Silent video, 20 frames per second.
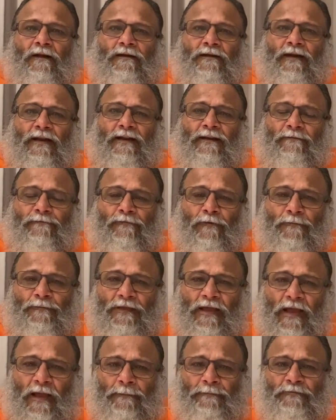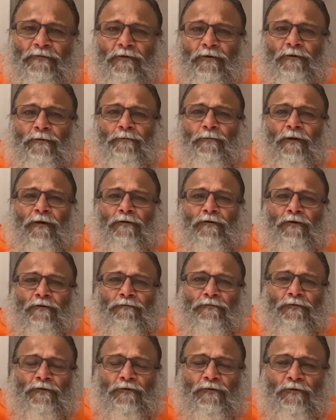And from the absolute point
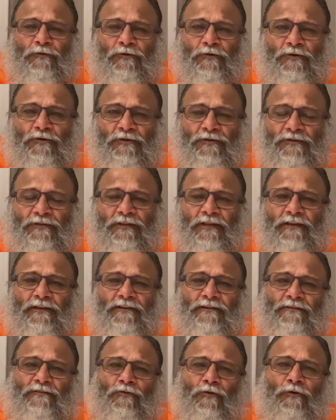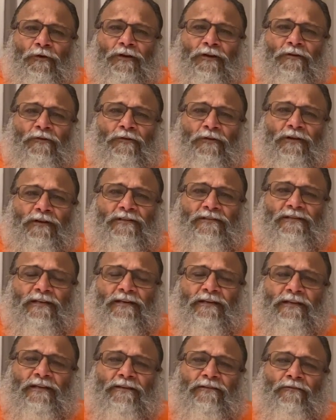of view, there is no ignorance
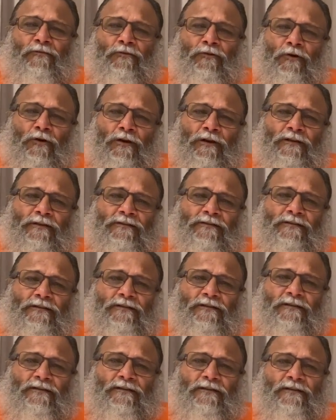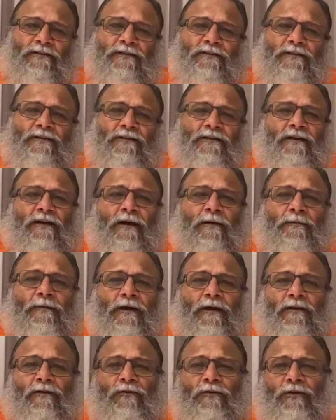and there is no knowledge. Ab
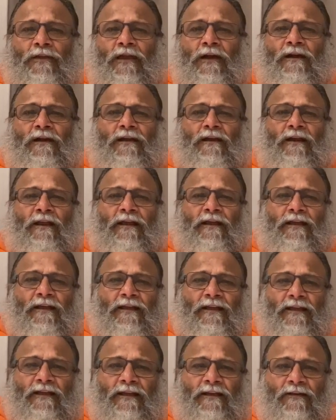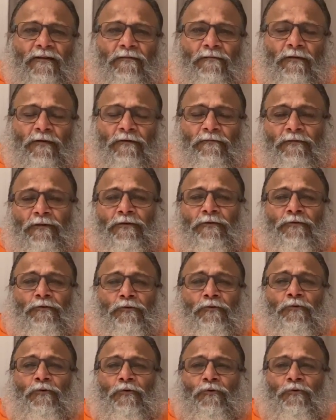kar lo kya karna hai? What will you
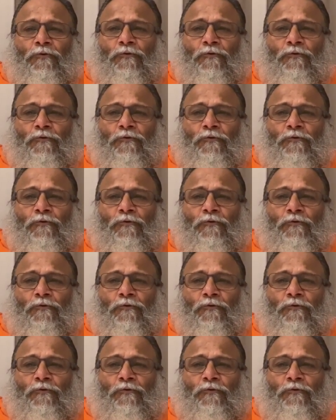do?